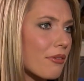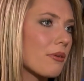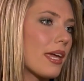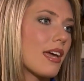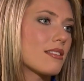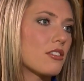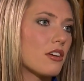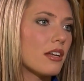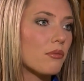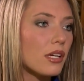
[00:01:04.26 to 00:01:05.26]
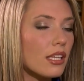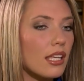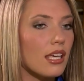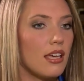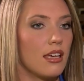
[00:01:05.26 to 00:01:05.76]
through cancer. And
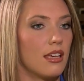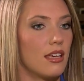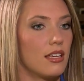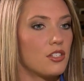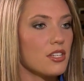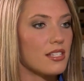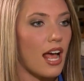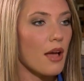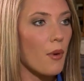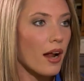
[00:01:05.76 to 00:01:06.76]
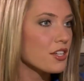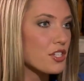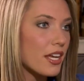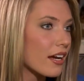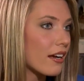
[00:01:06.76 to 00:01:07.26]
really, just I want to
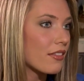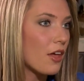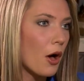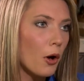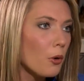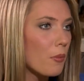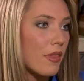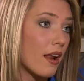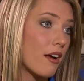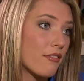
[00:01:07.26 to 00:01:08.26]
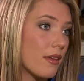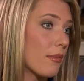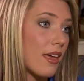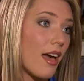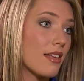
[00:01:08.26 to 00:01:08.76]
share the hope that our
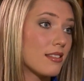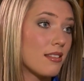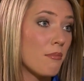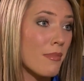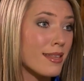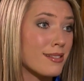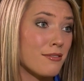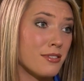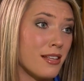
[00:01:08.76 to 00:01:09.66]
family has in the midst of